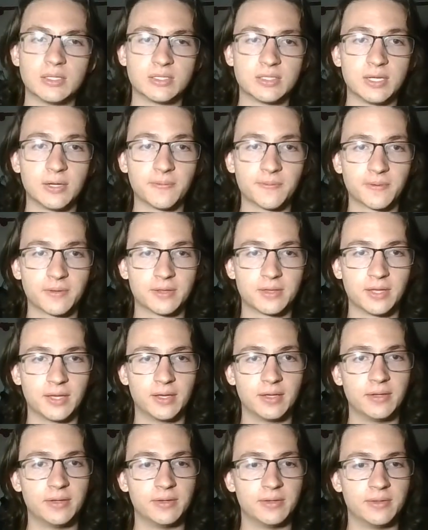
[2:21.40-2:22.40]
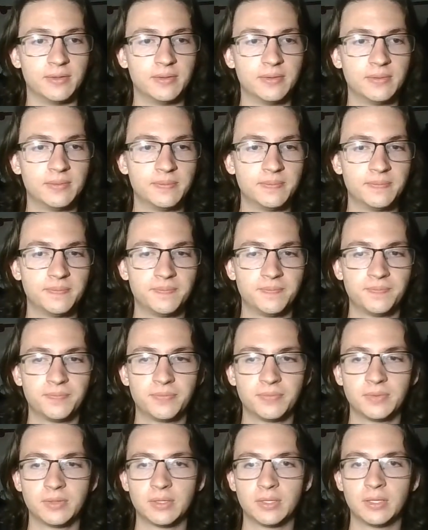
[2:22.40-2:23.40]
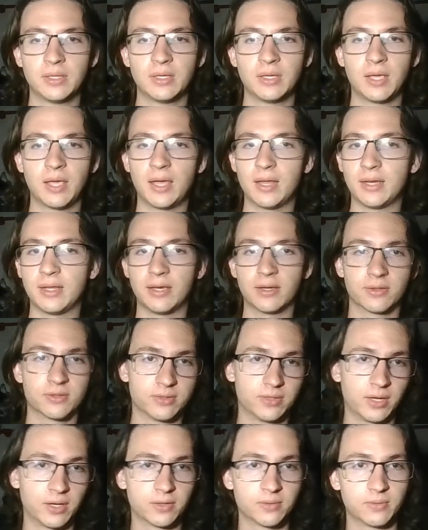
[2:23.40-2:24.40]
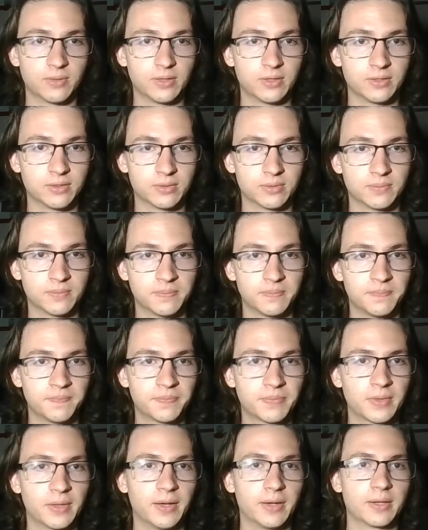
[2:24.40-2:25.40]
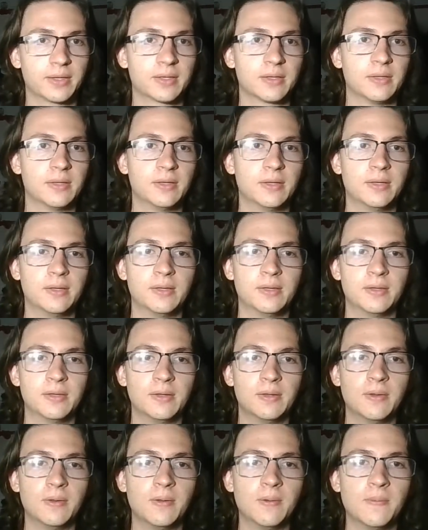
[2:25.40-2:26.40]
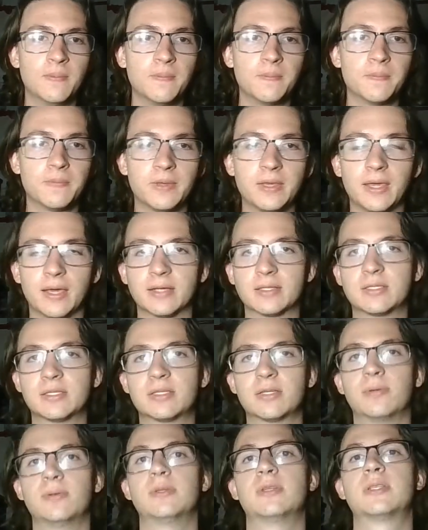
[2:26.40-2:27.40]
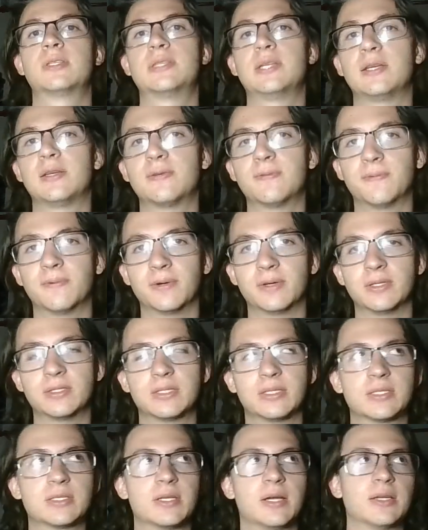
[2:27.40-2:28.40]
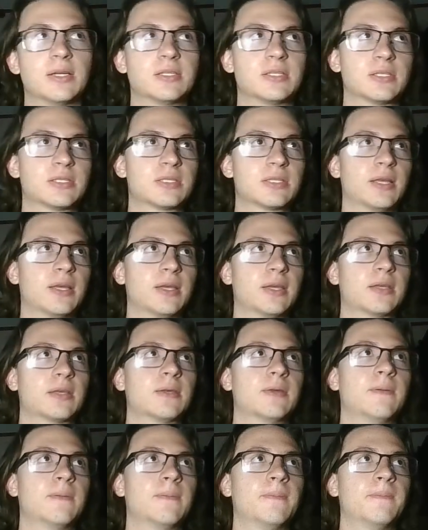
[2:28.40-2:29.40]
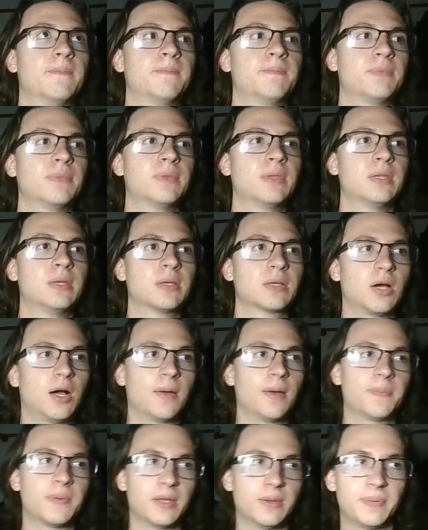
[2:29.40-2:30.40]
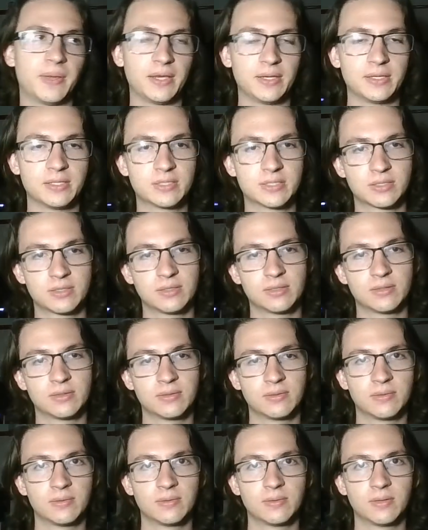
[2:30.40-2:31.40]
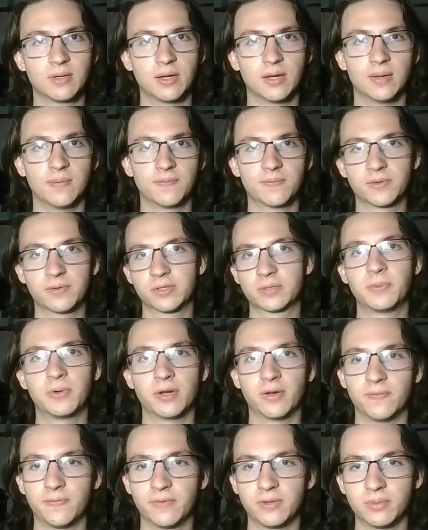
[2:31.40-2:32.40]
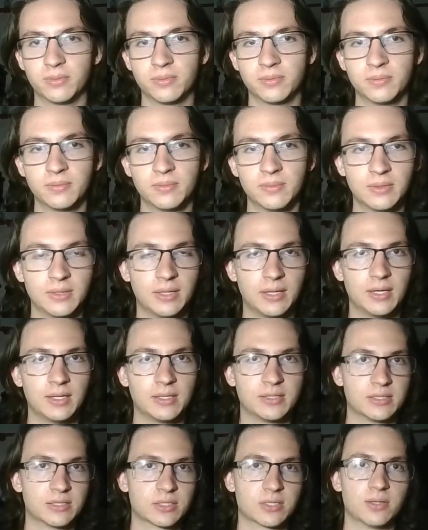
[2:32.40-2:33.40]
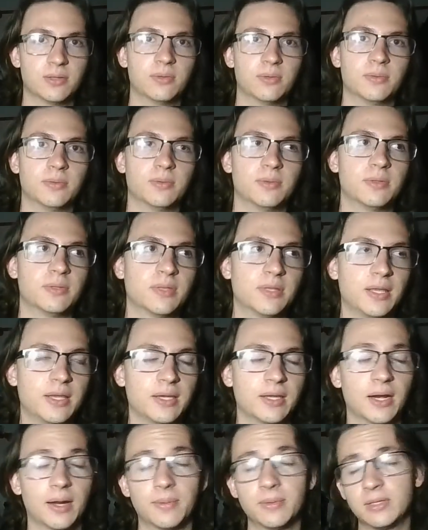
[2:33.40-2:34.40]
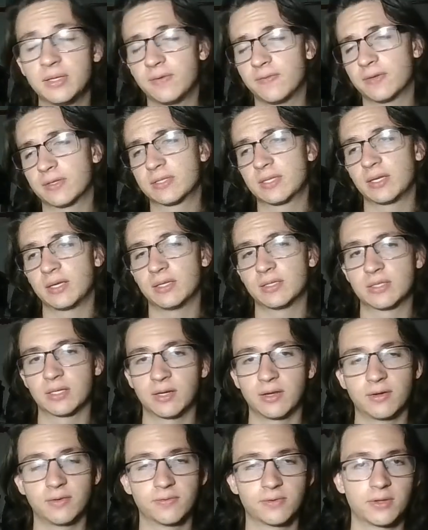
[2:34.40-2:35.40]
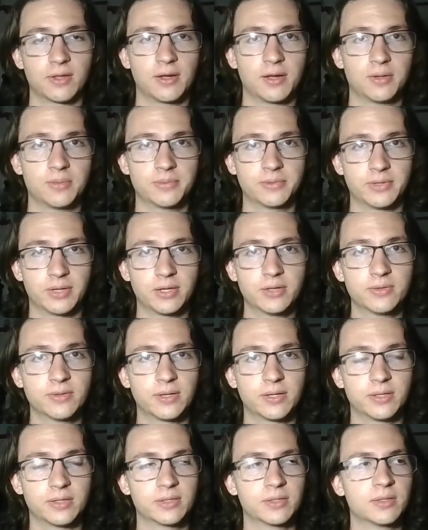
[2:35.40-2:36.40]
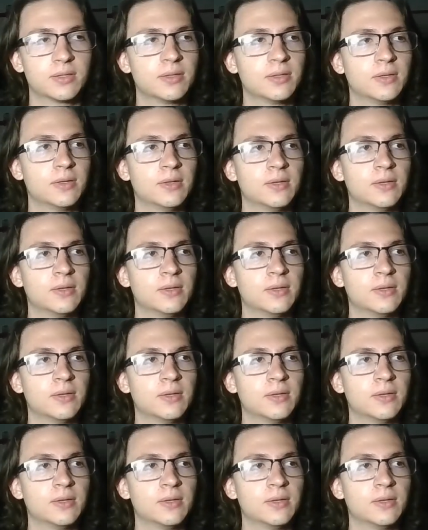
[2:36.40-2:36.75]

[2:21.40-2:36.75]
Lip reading: is different than any other narrator. Like, he has his own distinct voice. It's not just like copy and paste first point of view. It's his own thing. And I would even say he's an unreliable narrator,